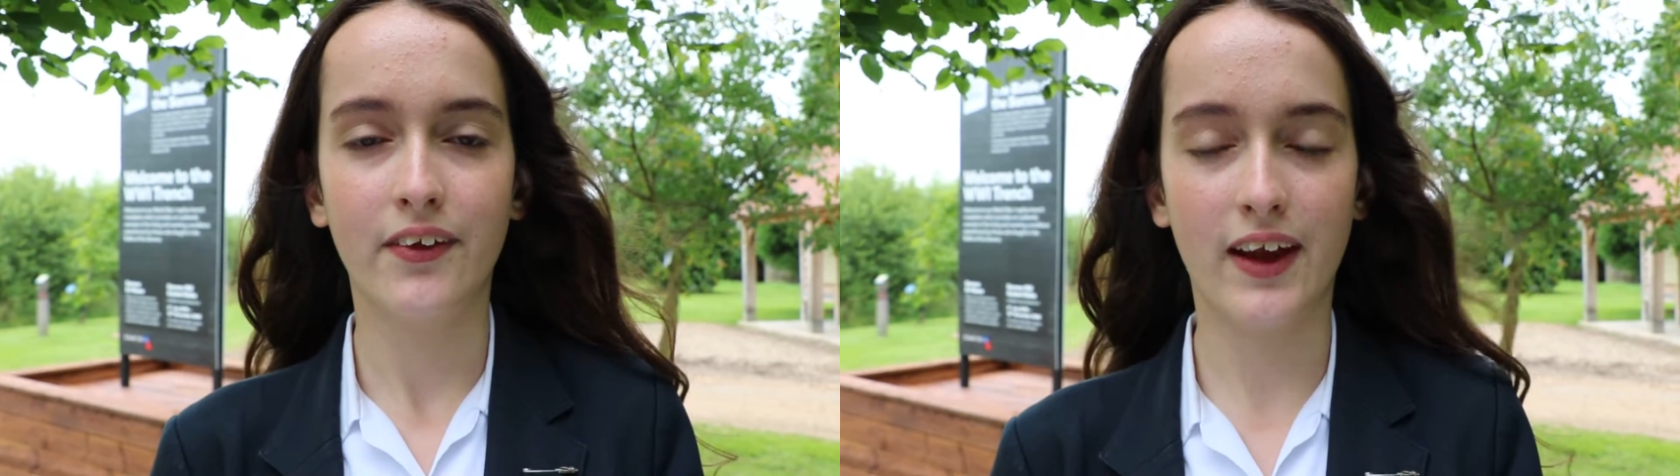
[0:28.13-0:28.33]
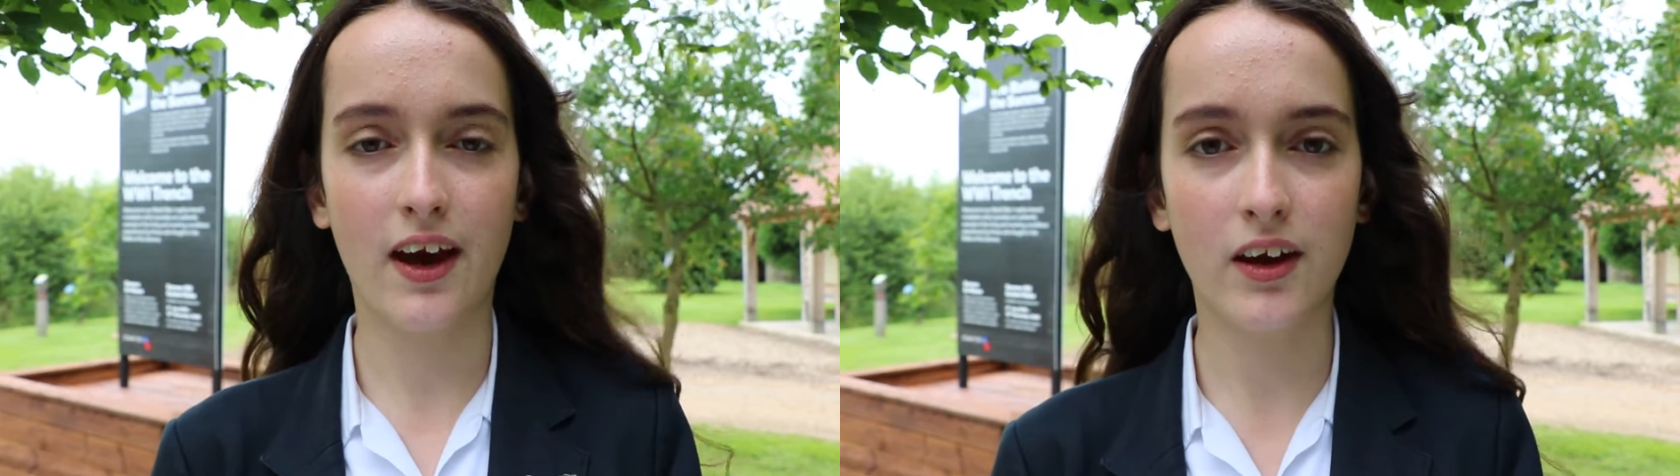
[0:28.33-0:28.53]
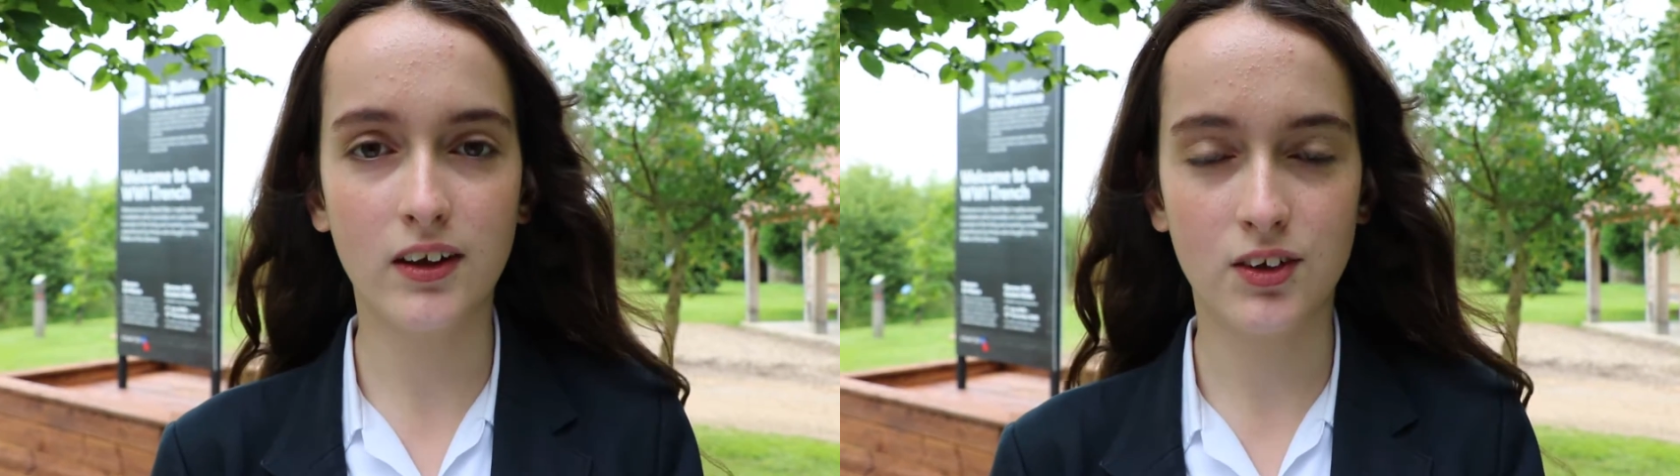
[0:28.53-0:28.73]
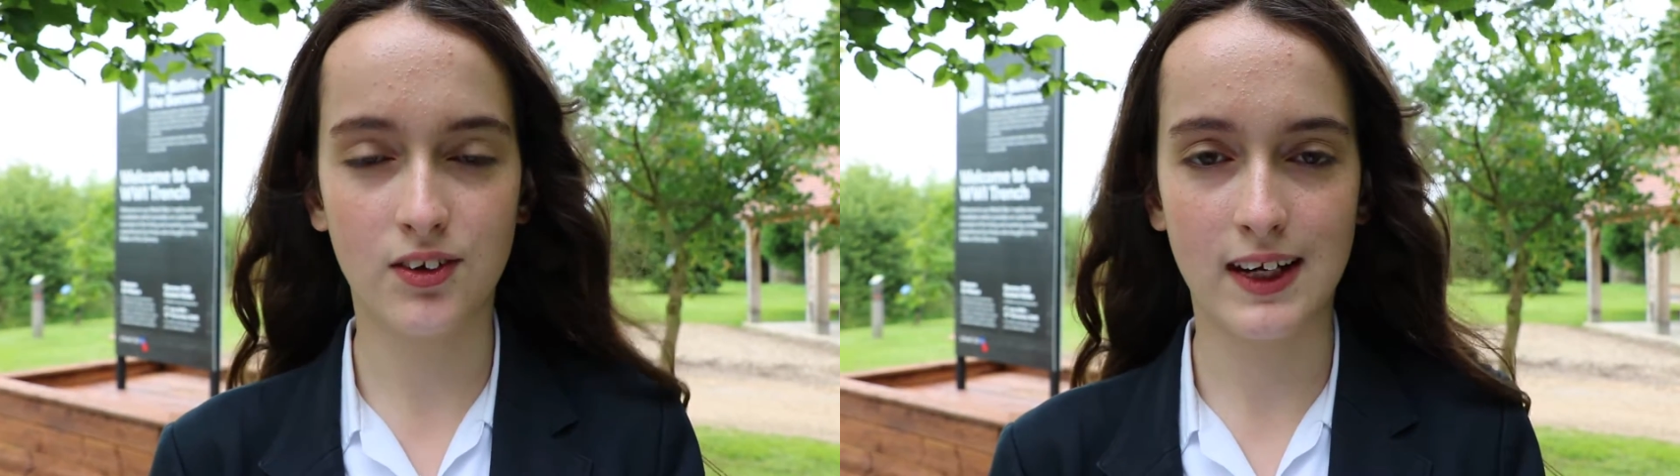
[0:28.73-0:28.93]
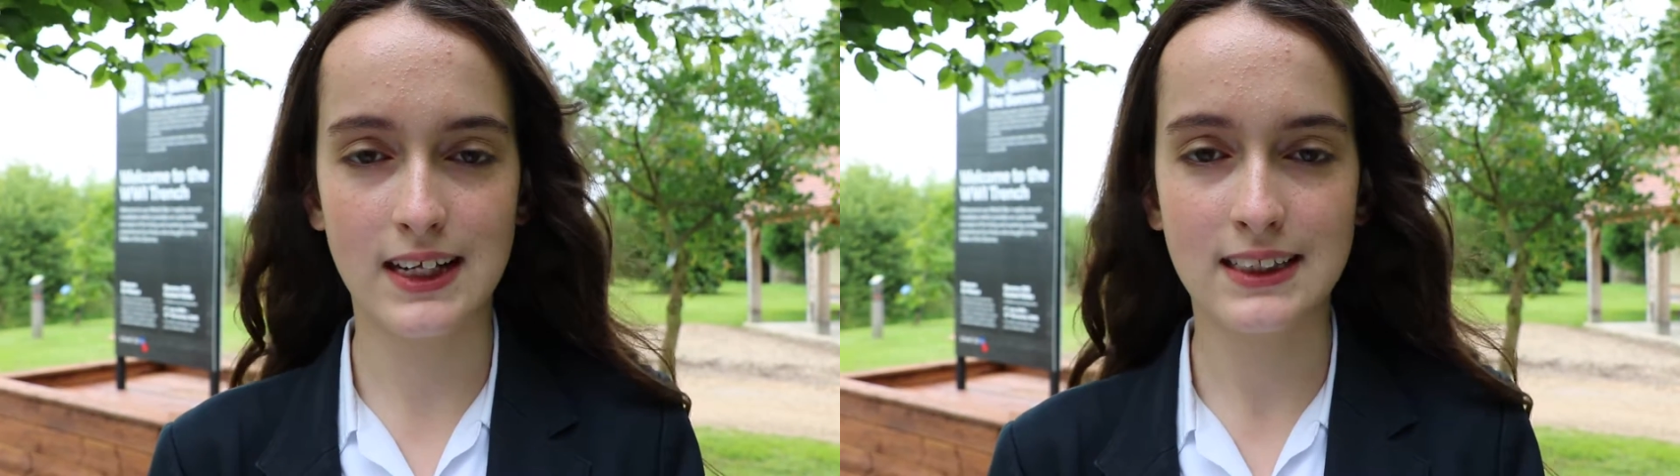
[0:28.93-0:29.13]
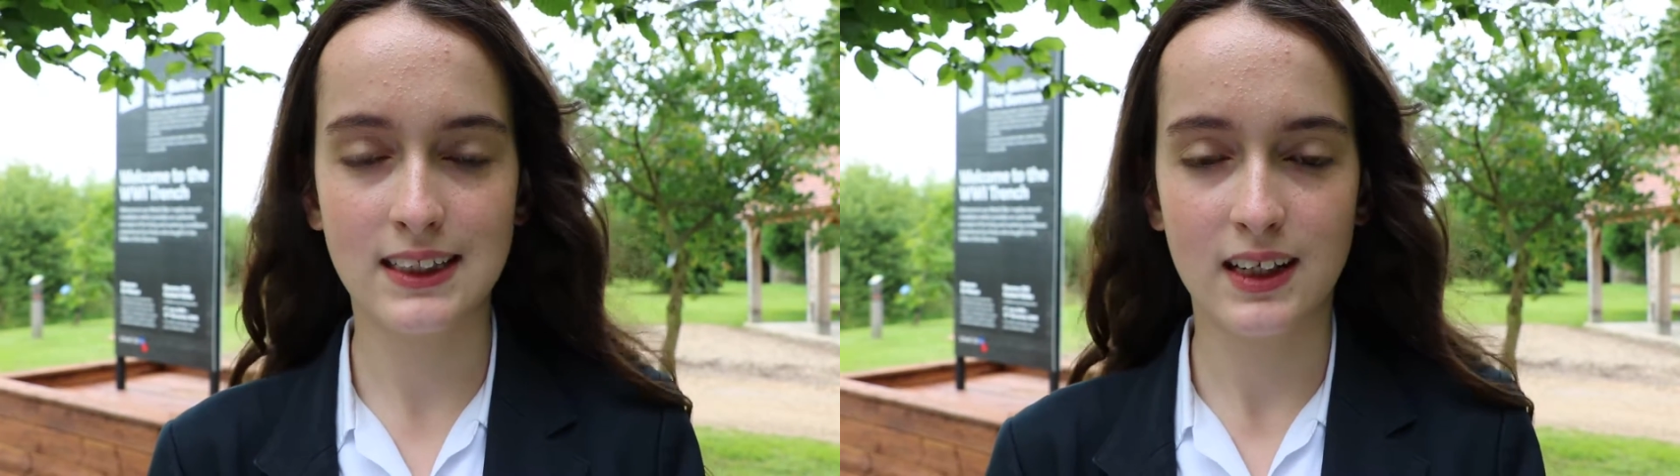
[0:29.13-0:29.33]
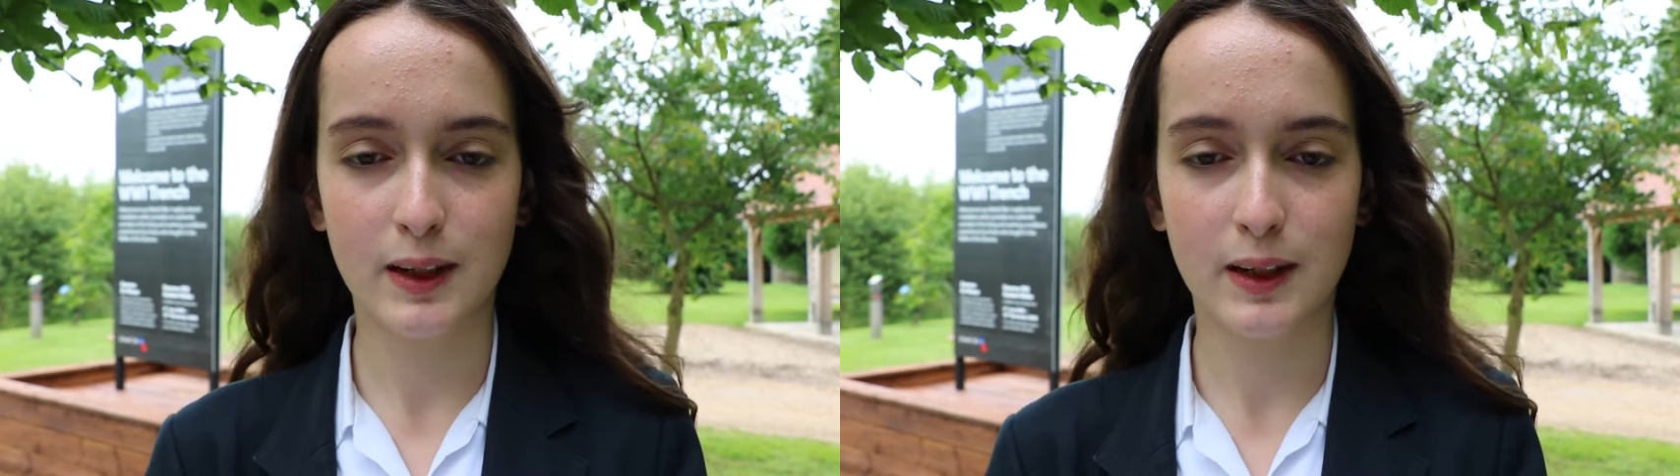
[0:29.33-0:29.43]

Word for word: They are oak trees,